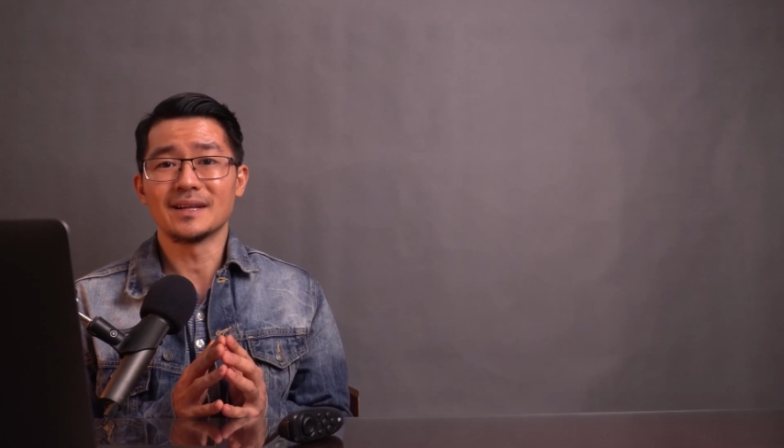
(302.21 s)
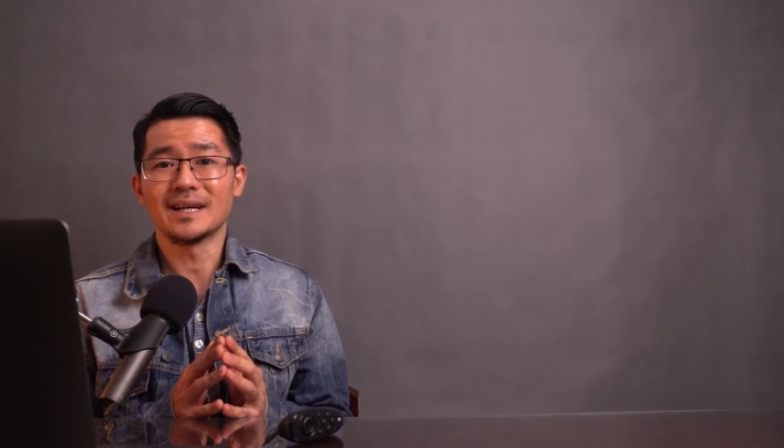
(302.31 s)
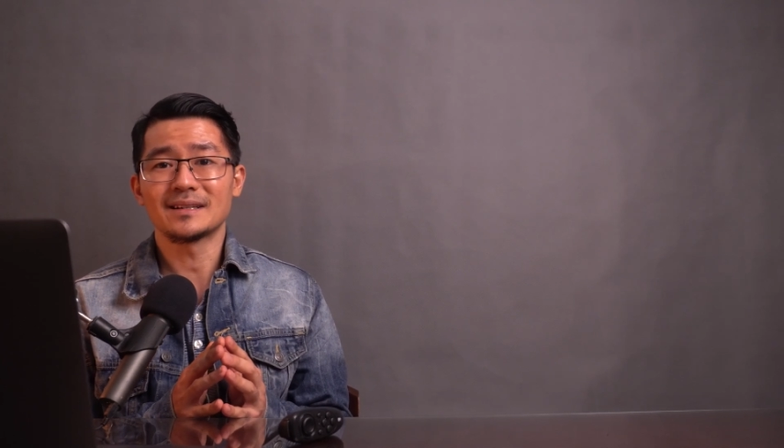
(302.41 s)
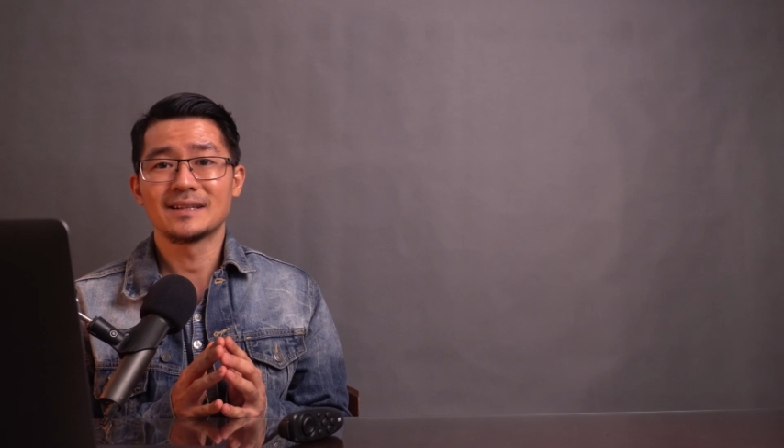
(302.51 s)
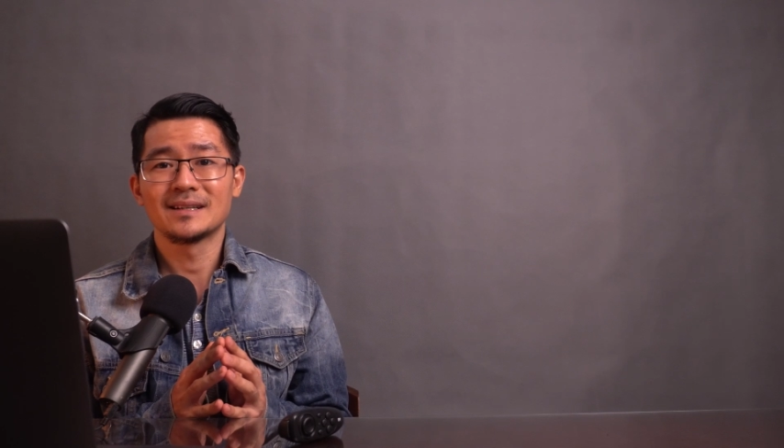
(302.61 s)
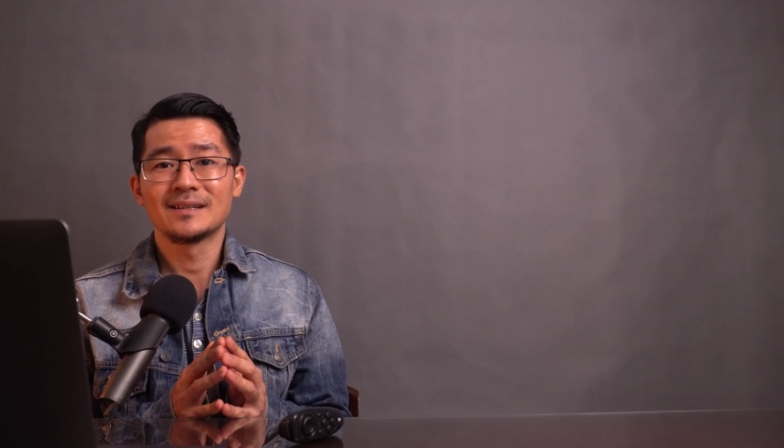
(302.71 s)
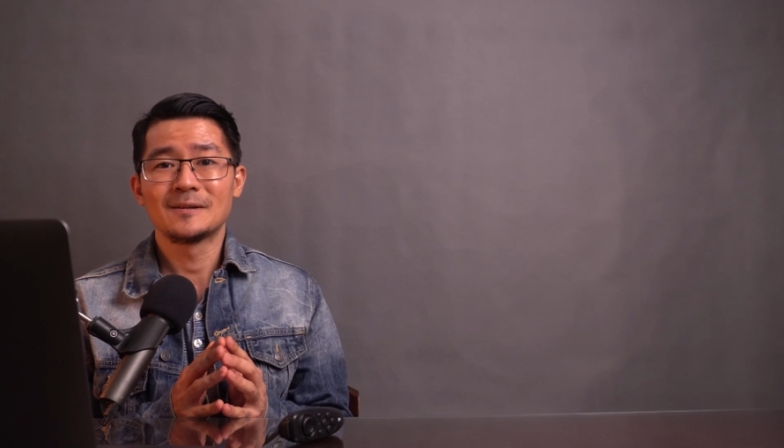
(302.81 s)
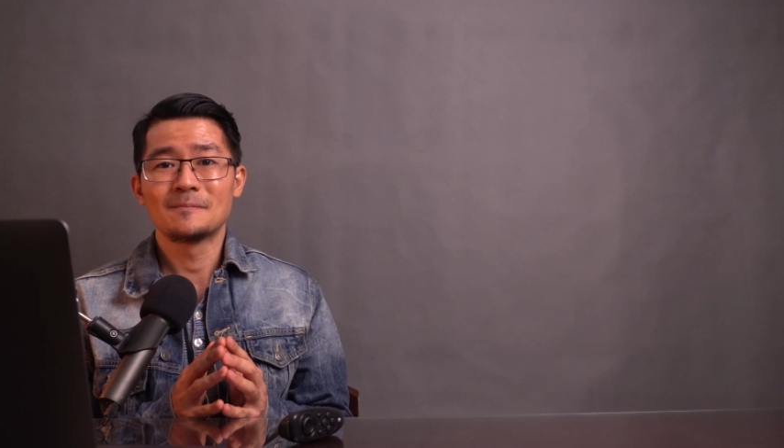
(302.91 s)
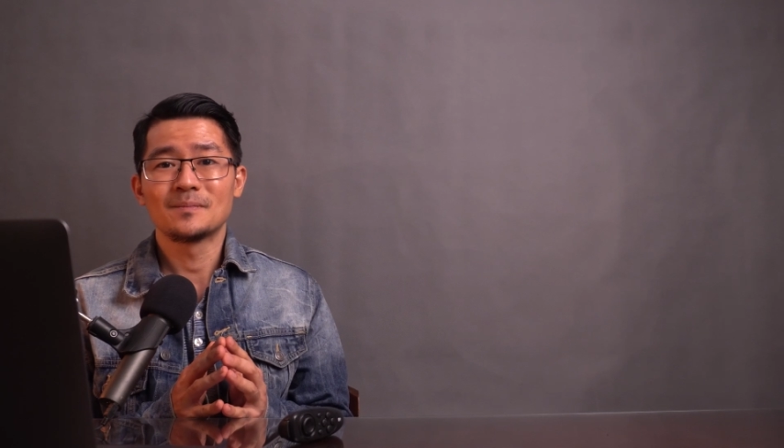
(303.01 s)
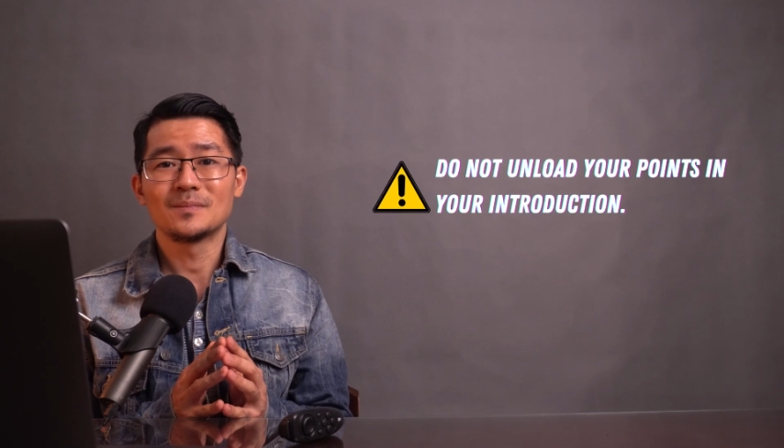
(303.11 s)
that.
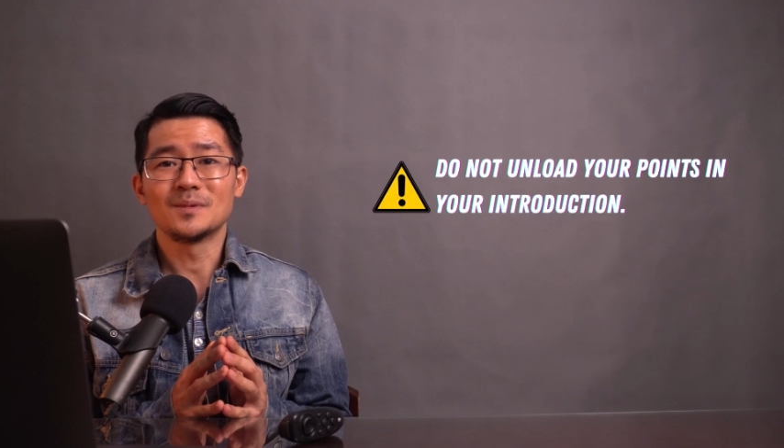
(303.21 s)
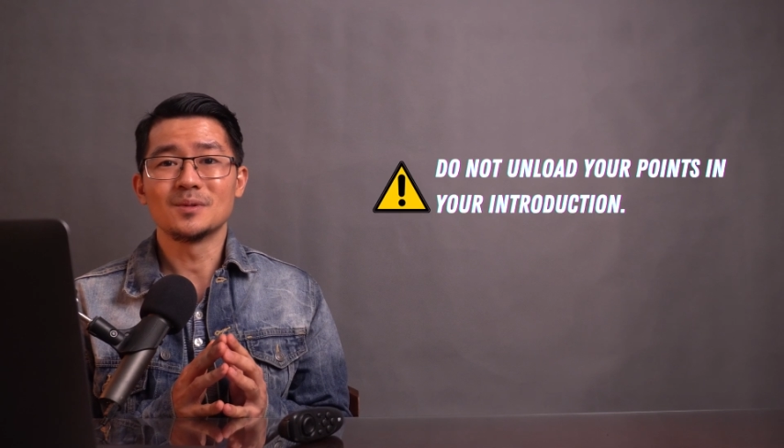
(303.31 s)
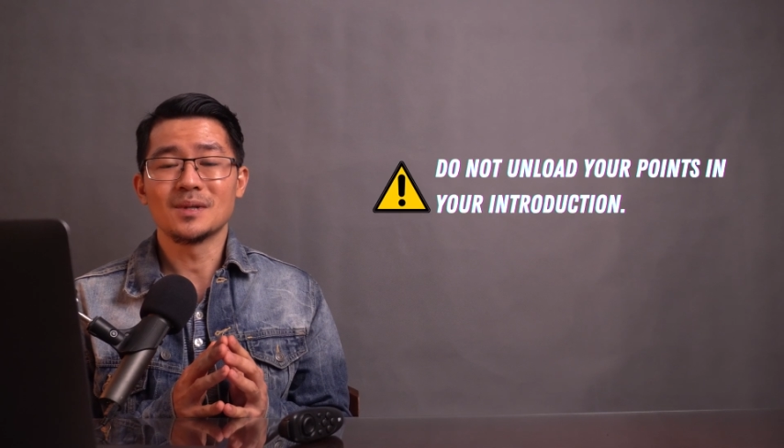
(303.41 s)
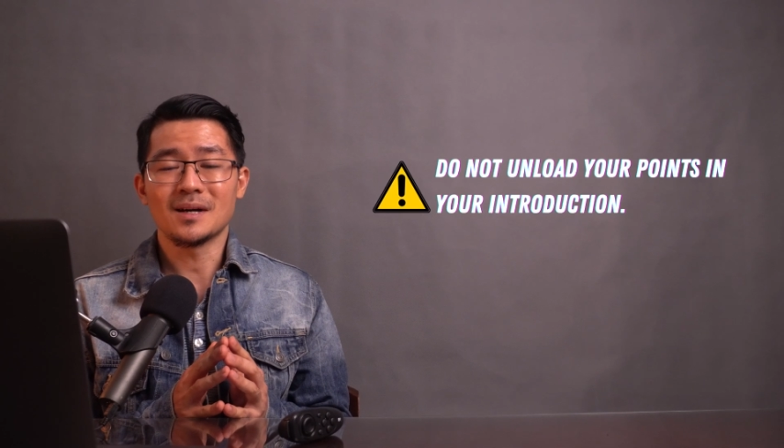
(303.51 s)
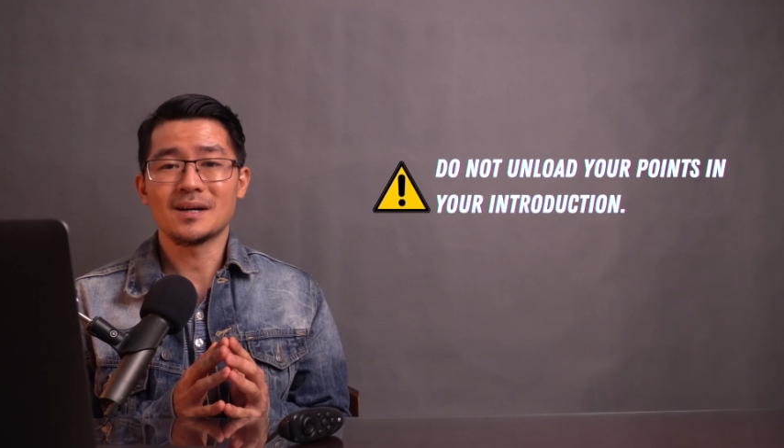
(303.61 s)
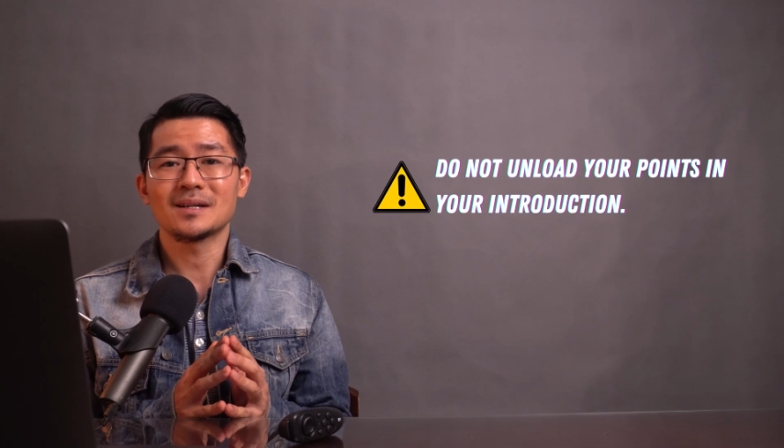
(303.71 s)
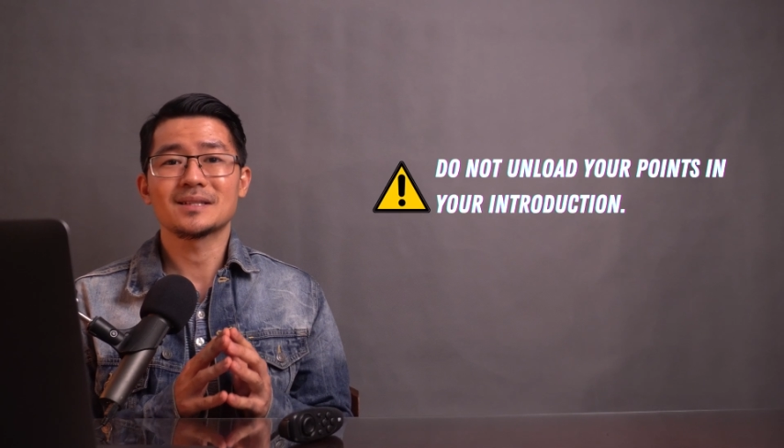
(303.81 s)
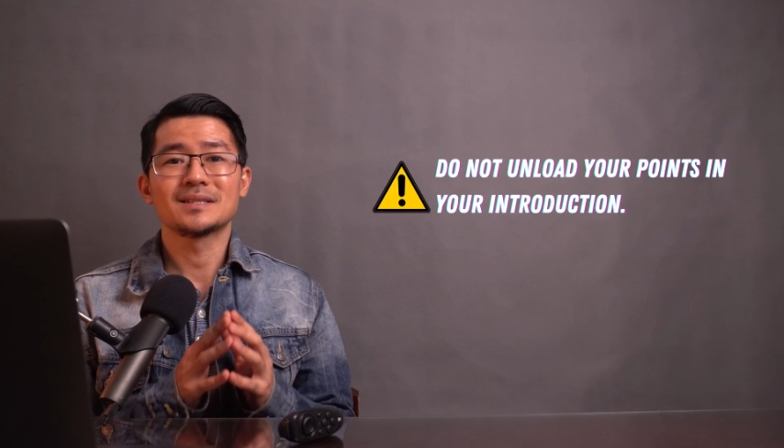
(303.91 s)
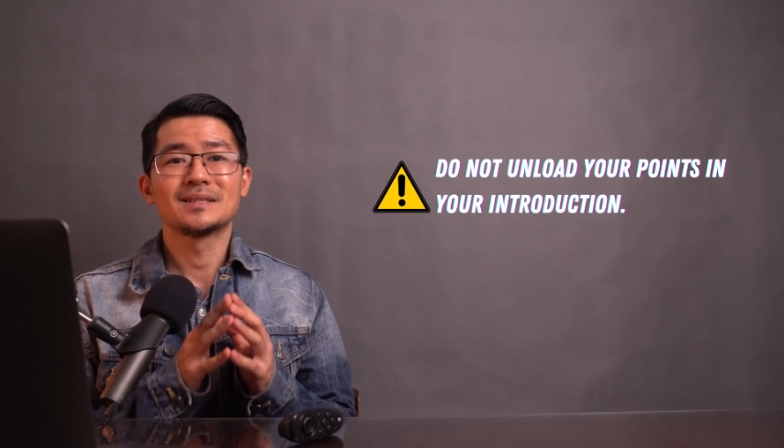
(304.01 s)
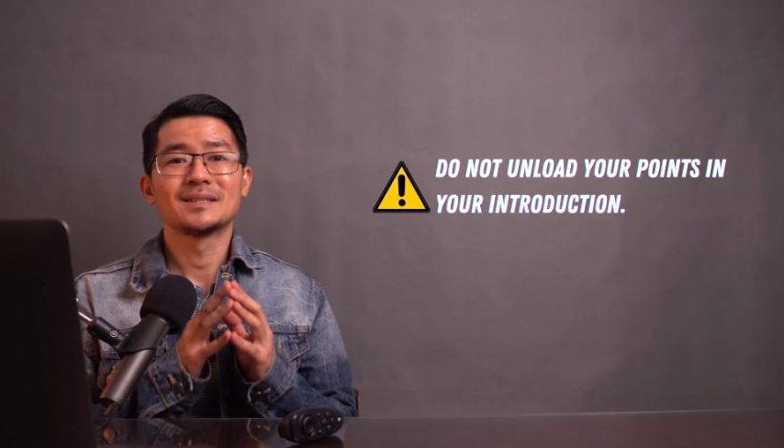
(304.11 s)
Do
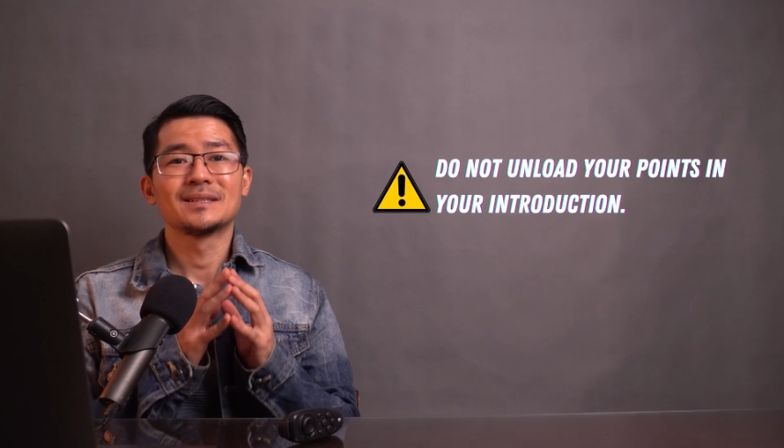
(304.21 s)
not